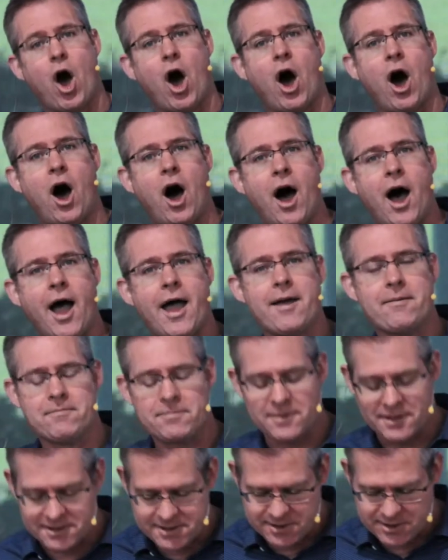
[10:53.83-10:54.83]
I'm
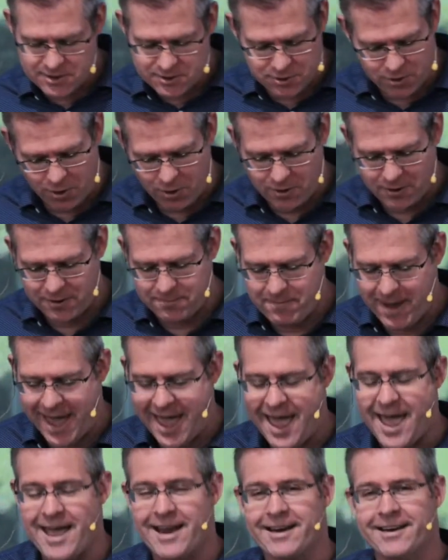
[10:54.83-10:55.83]
the stronger
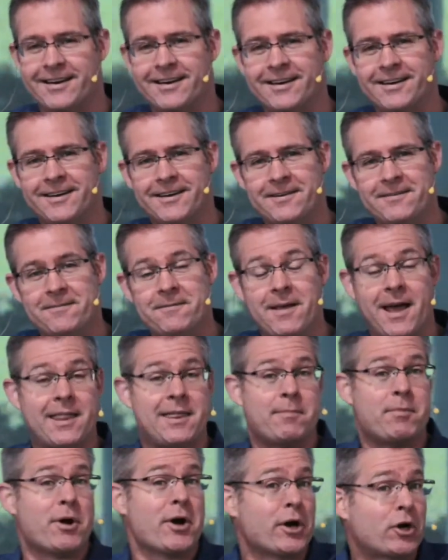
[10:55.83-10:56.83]
man. And the
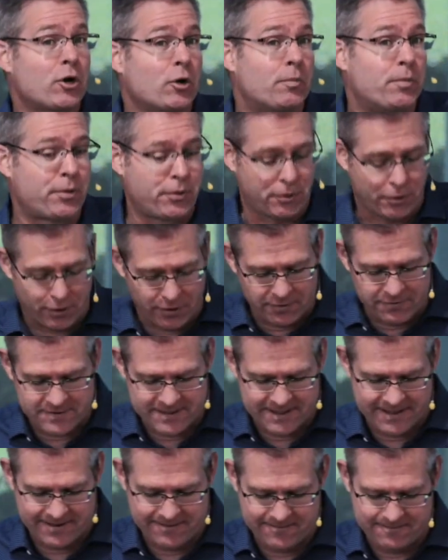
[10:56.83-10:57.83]
miracle proves
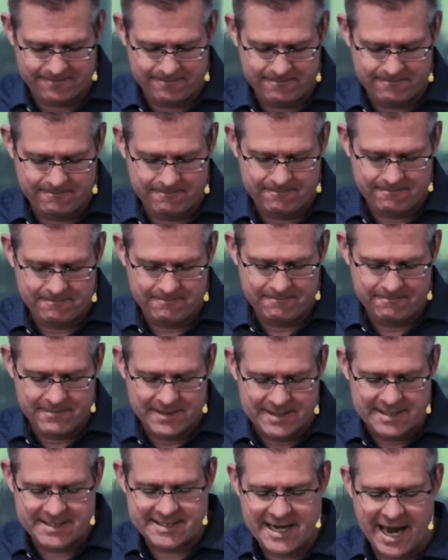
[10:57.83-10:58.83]
it.
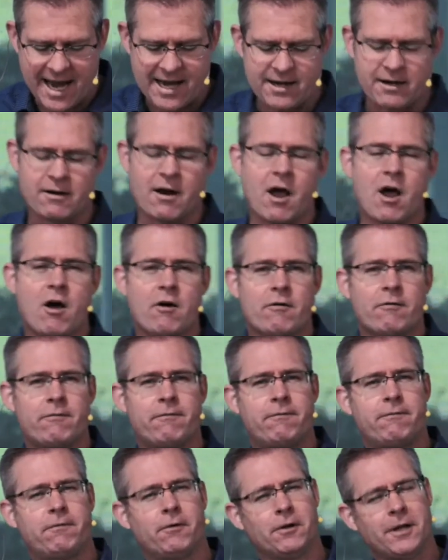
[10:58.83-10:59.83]
Satan,
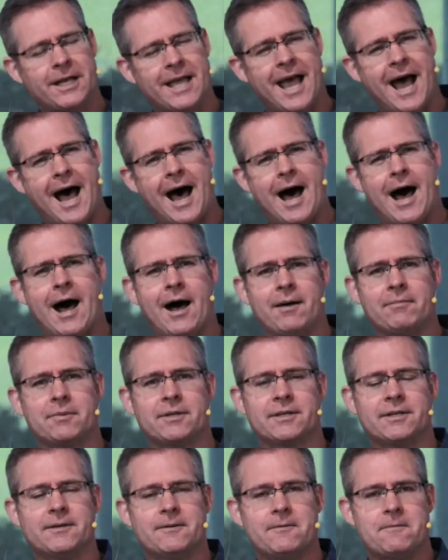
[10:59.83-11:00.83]
fully armed
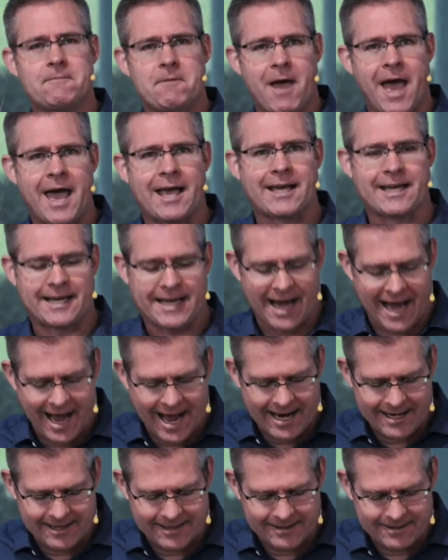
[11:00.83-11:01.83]
and
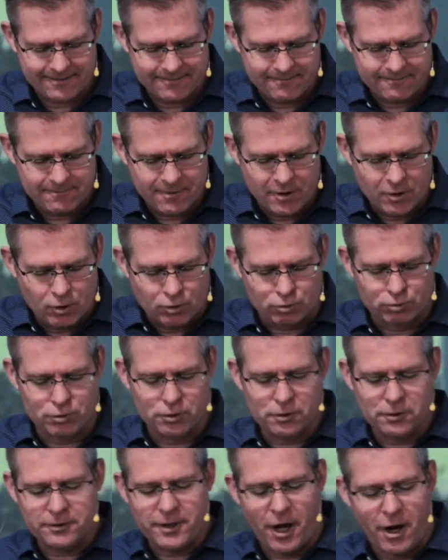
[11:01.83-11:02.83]
guarded,
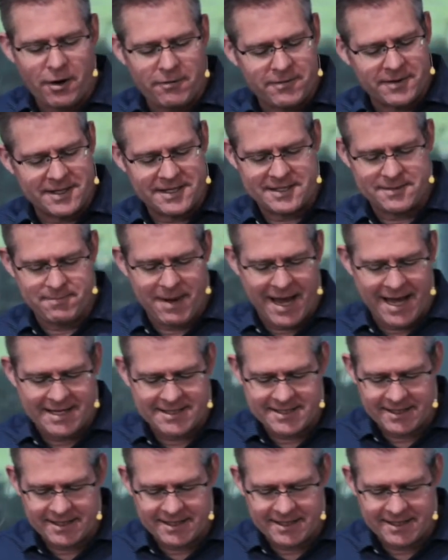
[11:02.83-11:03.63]
ruled over this man's